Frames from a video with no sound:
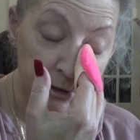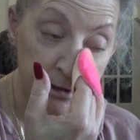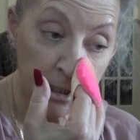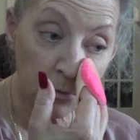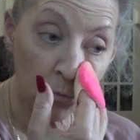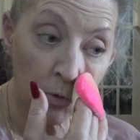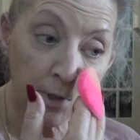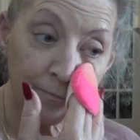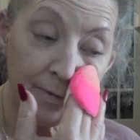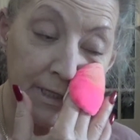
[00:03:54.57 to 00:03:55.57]
done one
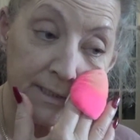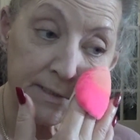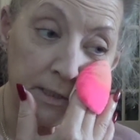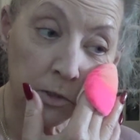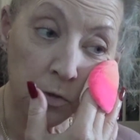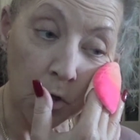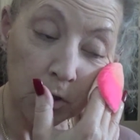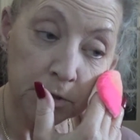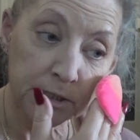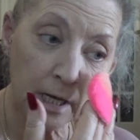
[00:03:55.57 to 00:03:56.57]
of these in a
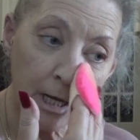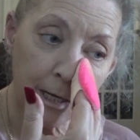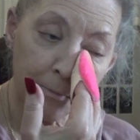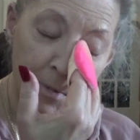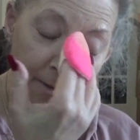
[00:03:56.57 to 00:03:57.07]
long time.